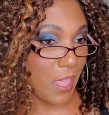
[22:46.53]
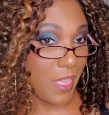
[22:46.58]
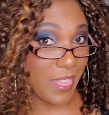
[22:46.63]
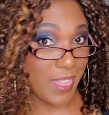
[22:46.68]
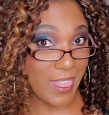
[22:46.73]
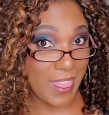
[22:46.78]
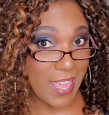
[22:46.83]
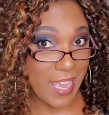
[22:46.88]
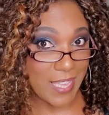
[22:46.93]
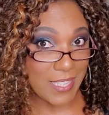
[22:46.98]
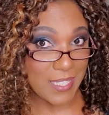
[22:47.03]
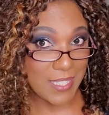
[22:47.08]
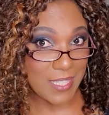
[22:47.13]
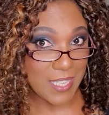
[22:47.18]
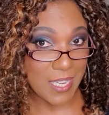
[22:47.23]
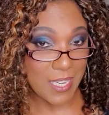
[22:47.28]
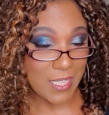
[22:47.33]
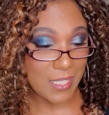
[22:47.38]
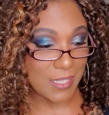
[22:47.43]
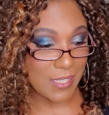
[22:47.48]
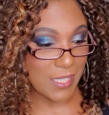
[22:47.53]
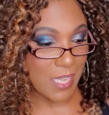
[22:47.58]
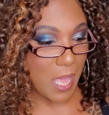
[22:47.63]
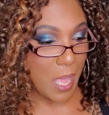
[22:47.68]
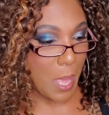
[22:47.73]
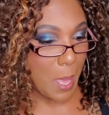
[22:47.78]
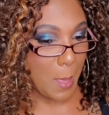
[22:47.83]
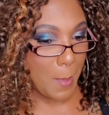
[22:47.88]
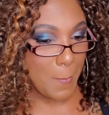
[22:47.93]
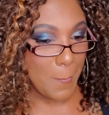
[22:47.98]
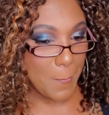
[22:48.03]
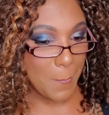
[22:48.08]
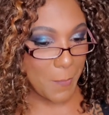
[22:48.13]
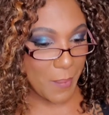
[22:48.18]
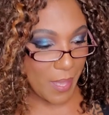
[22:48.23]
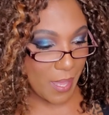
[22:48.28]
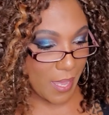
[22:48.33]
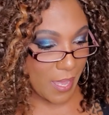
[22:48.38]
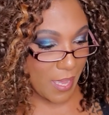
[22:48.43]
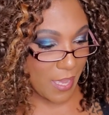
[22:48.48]
that sucks.
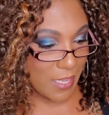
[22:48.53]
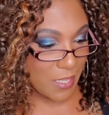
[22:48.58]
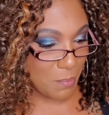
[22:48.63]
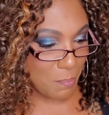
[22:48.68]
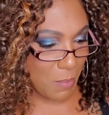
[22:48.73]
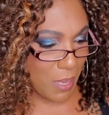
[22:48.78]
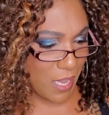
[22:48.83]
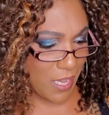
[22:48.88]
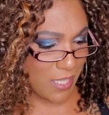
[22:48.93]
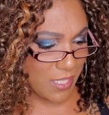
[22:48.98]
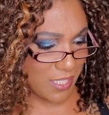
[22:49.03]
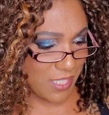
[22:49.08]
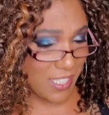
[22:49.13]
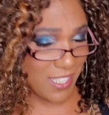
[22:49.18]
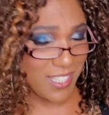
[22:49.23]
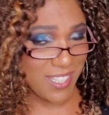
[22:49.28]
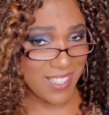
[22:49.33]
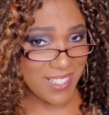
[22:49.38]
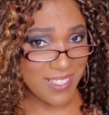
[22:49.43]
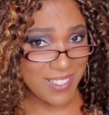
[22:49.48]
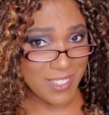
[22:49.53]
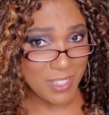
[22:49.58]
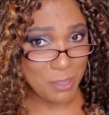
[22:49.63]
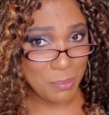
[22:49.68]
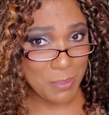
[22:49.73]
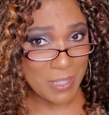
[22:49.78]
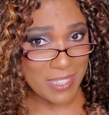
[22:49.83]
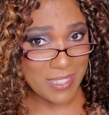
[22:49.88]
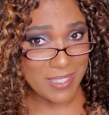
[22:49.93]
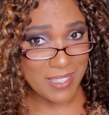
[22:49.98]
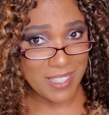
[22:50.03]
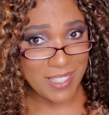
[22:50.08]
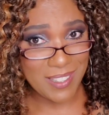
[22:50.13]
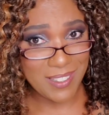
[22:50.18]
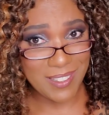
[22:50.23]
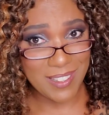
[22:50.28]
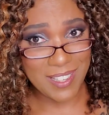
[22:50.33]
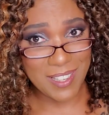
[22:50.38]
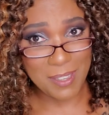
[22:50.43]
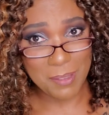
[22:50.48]
But mine did get a little bit
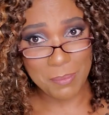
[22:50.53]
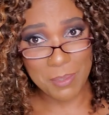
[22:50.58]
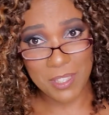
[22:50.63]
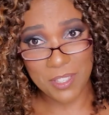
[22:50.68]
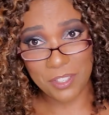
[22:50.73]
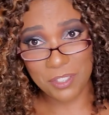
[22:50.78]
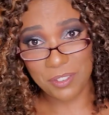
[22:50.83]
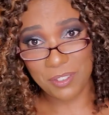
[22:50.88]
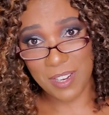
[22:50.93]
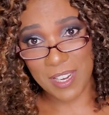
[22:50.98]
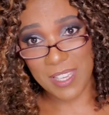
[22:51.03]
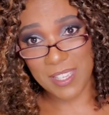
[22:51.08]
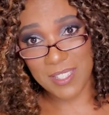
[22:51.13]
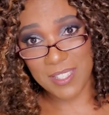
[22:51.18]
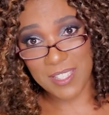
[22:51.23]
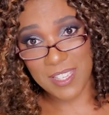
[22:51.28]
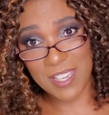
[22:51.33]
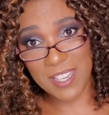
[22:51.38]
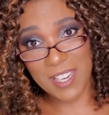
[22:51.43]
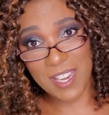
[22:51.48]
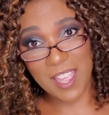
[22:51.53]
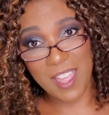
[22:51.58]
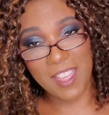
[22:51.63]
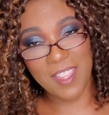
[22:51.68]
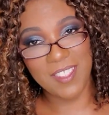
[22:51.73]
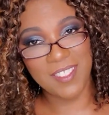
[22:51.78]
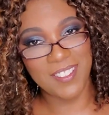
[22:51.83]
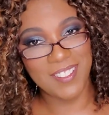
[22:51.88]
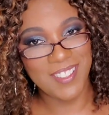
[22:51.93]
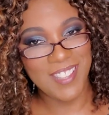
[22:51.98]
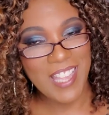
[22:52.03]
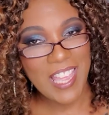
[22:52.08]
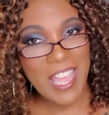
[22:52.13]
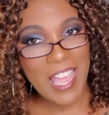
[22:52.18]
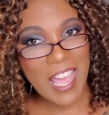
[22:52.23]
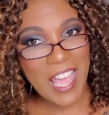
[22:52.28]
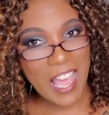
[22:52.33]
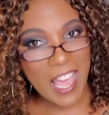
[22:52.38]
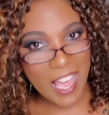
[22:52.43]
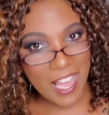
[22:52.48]
dinged up in transit.
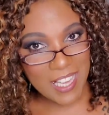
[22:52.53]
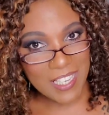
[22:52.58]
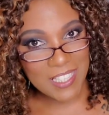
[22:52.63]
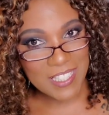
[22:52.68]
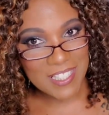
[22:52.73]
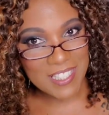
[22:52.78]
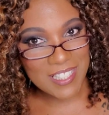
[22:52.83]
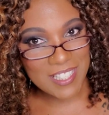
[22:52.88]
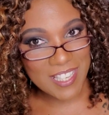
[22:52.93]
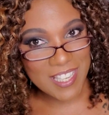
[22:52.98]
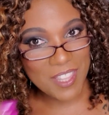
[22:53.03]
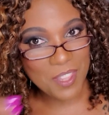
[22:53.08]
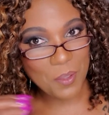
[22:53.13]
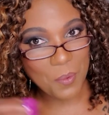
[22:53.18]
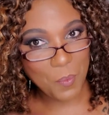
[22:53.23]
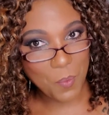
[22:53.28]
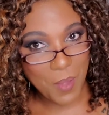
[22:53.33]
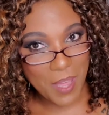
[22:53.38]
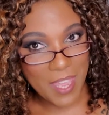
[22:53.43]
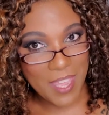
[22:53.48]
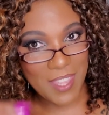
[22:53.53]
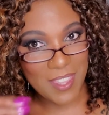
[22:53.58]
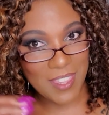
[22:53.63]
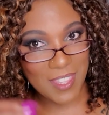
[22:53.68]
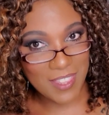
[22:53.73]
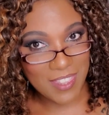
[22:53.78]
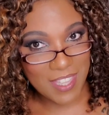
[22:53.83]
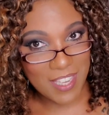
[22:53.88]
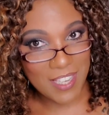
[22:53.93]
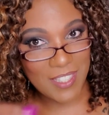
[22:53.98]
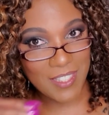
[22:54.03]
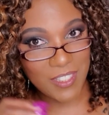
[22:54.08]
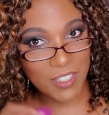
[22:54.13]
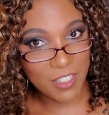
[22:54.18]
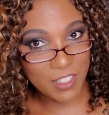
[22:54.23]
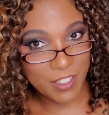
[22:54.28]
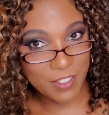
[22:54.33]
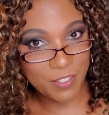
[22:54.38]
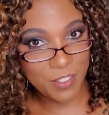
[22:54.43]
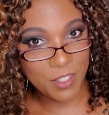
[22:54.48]
Honestly, the way that they
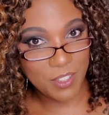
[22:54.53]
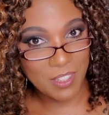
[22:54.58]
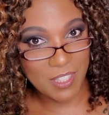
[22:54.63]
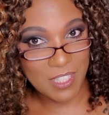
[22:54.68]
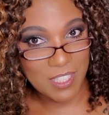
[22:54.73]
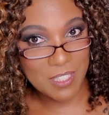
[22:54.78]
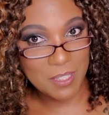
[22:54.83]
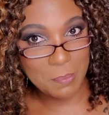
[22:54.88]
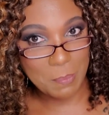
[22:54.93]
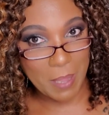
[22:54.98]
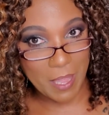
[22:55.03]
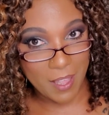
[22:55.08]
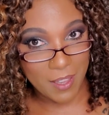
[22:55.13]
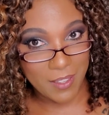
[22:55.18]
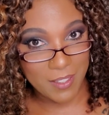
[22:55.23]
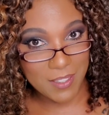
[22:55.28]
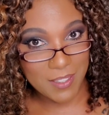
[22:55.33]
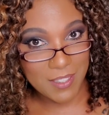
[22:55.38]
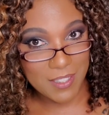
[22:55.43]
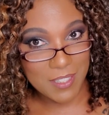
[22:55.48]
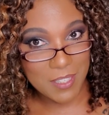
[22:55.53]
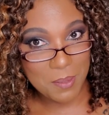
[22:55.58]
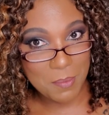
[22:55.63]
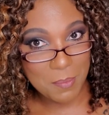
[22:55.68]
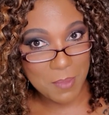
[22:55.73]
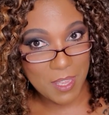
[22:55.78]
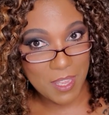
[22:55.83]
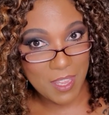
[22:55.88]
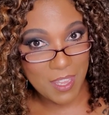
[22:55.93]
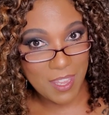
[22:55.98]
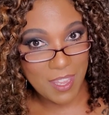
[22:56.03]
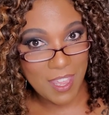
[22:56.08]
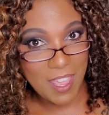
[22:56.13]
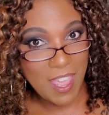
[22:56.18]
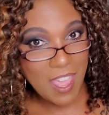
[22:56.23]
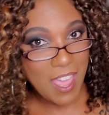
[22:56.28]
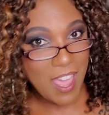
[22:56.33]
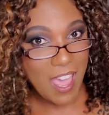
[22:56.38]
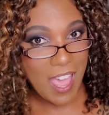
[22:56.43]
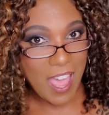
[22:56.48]
delivered these palettes to me,
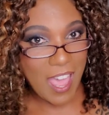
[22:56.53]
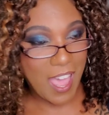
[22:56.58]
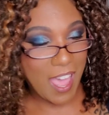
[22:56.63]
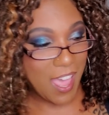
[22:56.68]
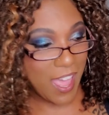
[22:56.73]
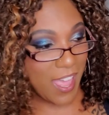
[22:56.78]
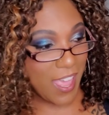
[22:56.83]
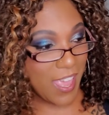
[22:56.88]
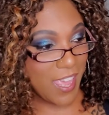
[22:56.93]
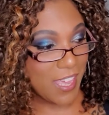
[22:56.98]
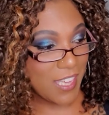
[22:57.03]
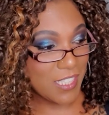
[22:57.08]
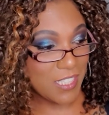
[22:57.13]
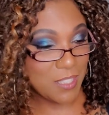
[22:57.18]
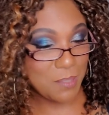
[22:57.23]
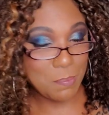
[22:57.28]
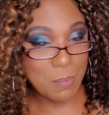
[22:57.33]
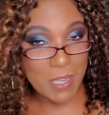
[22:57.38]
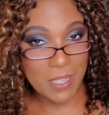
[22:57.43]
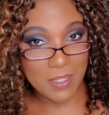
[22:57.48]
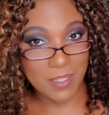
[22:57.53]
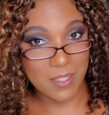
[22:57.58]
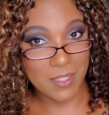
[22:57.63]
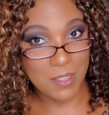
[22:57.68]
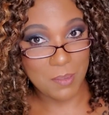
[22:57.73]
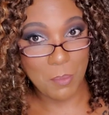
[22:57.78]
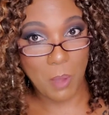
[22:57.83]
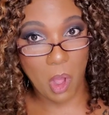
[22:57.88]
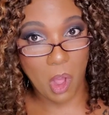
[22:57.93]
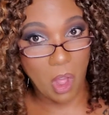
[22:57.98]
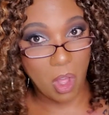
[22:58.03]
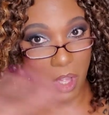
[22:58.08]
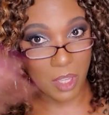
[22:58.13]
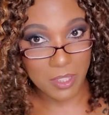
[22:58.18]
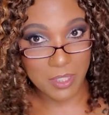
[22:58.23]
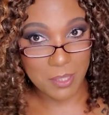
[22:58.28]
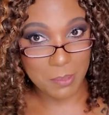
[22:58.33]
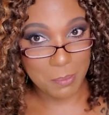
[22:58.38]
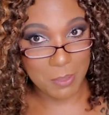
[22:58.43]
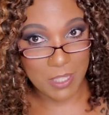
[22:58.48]
I expected them all
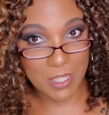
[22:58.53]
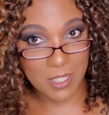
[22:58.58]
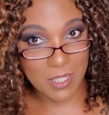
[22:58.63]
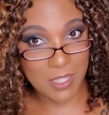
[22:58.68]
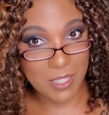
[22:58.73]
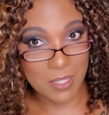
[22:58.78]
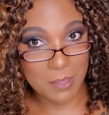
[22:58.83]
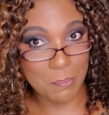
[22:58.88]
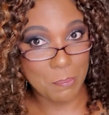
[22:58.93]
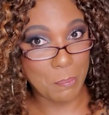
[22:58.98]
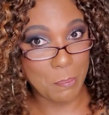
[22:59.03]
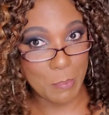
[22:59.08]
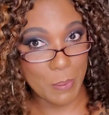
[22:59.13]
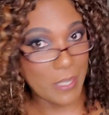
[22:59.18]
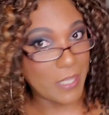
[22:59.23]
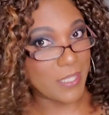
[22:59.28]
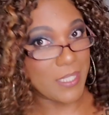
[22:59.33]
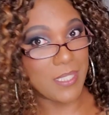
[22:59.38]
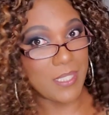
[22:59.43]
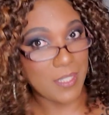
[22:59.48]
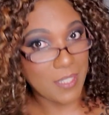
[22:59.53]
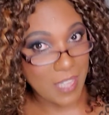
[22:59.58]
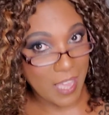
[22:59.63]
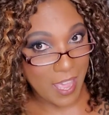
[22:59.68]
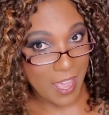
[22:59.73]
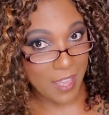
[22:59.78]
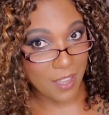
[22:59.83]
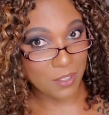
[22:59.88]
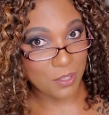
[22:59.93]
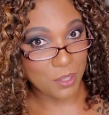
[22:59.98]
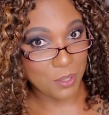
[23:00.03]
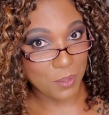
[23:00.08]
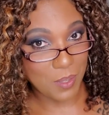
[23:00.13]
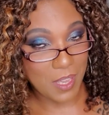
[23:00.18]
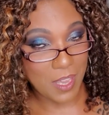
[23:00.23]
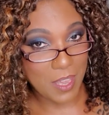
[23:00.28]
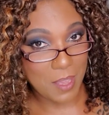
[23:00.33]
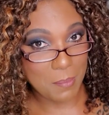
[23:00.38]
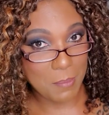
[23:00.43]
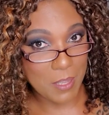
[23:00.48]
to be just busted the house,
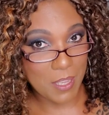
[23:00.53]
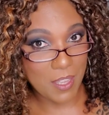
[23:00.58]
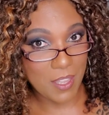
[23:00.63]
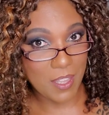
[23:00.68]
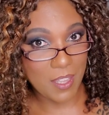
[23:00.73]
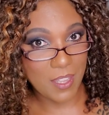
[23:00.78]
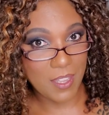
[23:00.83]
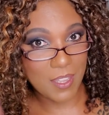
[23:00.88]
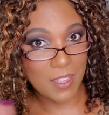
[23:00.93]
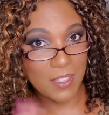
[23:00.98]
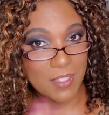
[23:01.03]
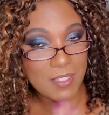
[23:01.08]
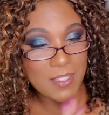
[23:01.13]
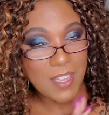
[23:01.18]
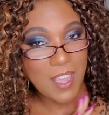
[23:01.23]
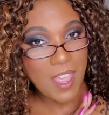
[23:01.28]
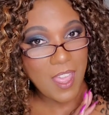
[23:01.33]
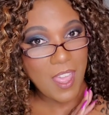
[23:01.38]
okay? Because